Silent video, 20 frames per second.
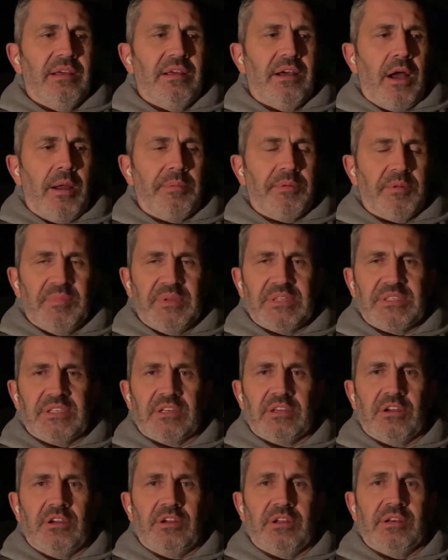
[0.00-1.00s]

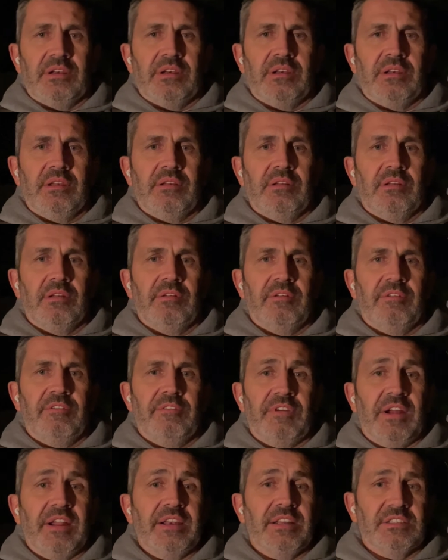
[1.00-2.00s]
on
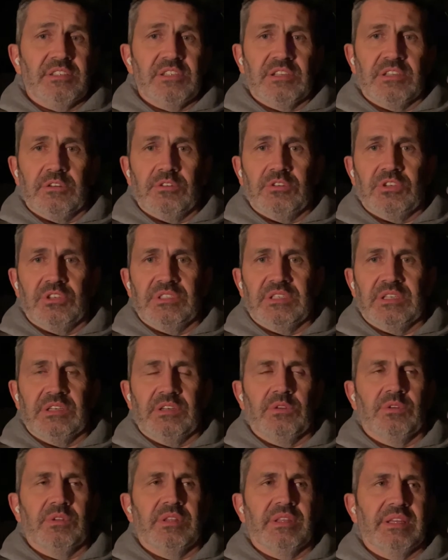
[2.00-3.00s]
finding solutions and
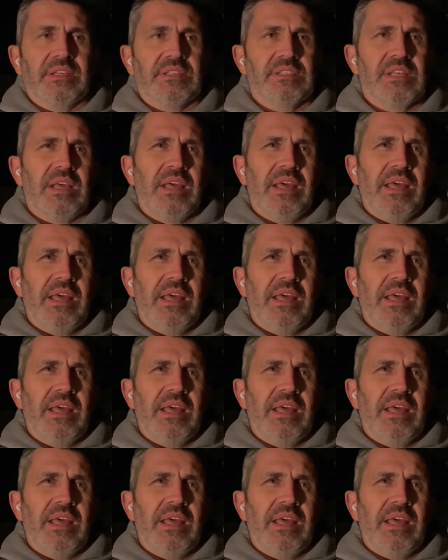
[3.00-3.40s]
doing things.